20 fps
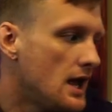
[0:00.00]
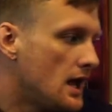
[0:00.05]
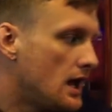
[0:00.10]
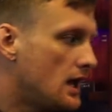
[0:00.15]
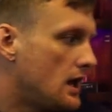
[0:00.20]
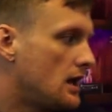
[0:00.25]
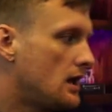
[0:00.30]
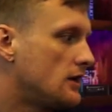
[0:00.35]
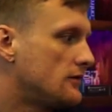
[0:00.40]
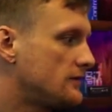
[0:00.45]

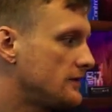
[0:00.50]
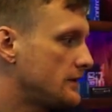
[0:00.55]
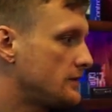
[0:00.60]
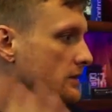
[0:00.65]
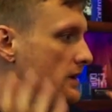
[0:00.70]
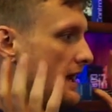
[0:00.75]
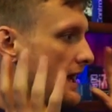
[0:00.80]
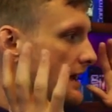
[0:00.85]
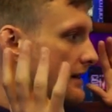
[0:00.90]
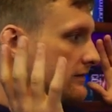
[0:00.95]
Hopefully
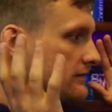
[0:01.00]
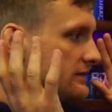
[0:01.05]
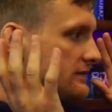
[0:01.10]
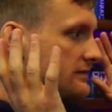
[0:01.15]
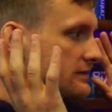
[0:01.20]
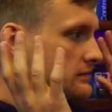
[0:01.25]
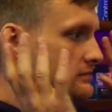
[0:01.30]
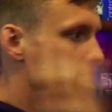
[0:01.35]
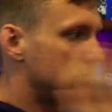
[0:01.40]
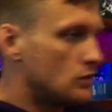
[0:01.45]
we'll have
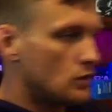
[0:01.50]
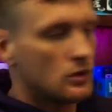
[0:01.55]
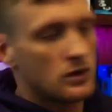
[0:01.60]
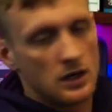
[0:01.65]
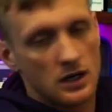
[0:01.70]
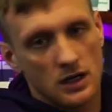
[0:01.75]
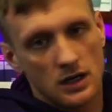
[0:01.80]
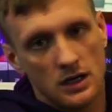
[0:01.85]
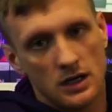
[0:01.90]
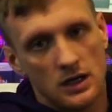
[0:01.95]
some
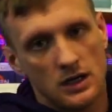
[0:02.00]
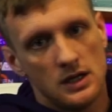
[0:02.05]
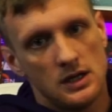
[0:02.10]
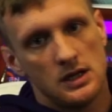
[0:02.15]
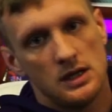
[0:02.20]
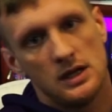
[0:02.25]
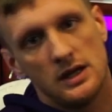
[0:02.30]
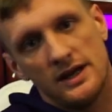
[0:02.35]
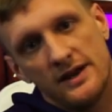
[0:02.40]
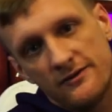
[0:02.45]
more
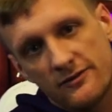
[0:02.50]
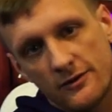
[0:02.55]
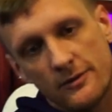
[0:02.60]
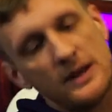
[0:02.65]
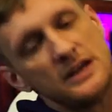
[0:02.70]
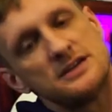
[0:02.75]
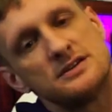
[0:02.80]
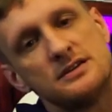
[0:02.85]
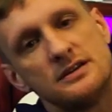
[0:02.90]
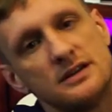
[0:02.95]

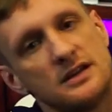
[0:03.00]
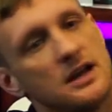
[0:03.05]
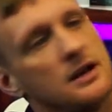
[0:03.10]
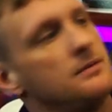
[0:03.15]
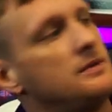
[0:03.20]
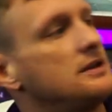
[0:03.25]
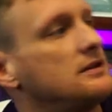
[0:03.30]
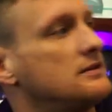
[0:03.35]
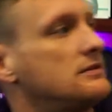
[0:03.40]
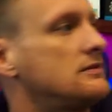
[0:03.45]
information
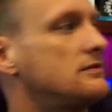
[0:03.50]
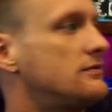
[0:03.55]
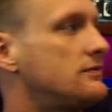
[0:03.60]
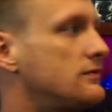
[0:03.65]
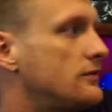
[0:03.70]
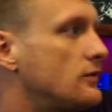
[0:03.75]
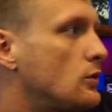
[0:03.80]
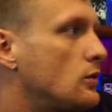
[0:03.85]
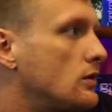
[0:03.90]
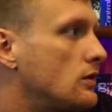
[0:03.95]
coming
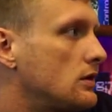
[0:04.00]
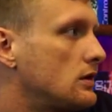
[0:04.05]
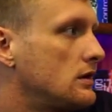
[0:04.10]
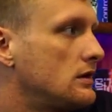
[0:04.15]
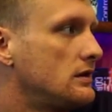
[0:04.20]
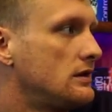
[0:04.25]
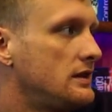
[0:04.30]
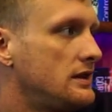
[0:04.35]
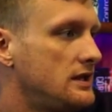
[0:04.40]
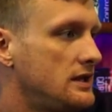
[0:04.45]
for
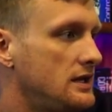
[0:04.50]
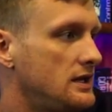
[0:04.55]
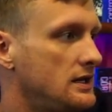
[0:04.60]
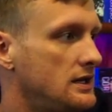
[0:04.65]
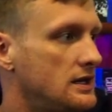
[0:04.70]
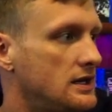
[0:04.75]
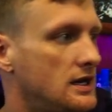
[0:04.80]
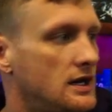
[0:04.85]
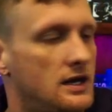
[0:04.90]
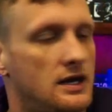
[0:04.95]
the